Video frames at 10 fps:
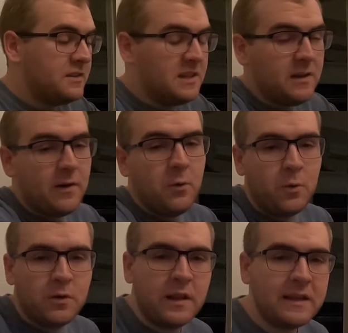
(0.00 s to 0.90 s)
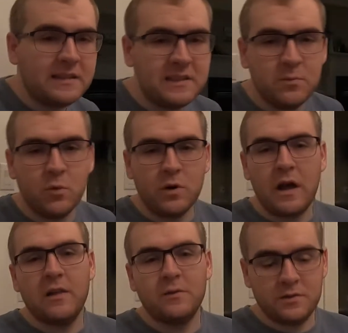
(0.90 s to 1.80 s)
and it said if I ordered like $10 more,
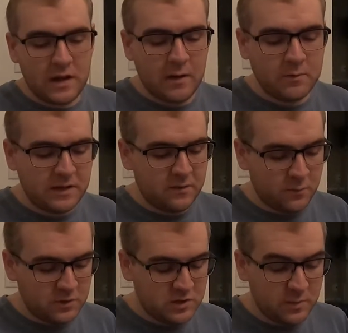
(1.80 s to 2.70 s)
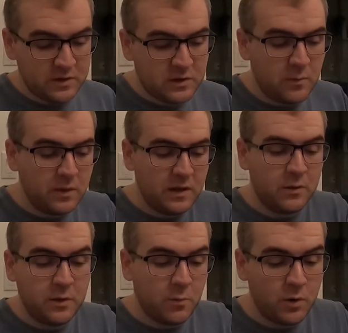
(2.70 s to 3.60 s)
I would get free shipping. So I really
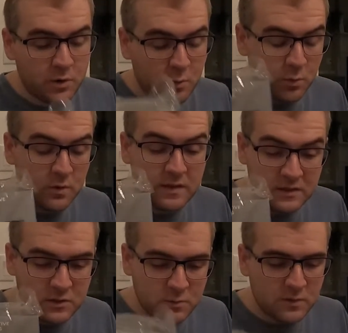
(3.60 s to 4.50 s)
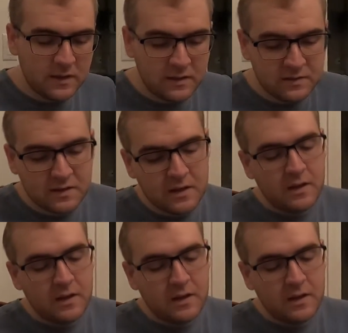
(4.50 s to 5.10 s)
only wanted to order these two things.